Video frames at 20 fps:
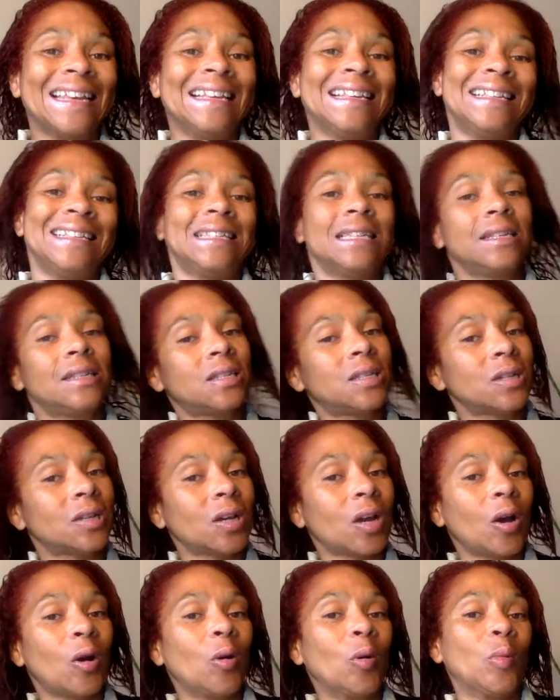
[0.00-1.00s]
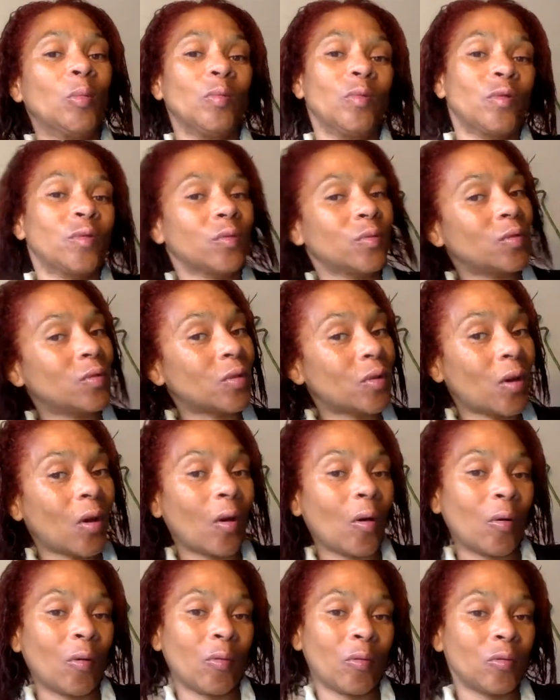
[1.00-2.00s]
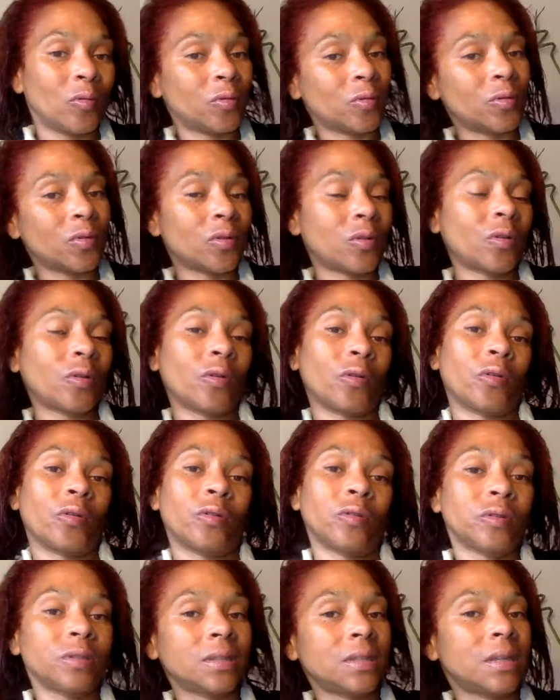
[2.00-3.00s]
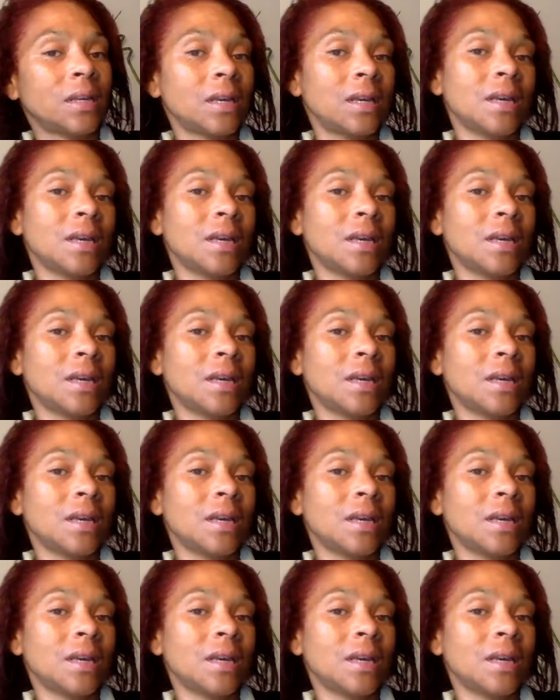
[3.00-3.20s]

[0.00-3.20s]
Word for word: easy to comb through the cold curls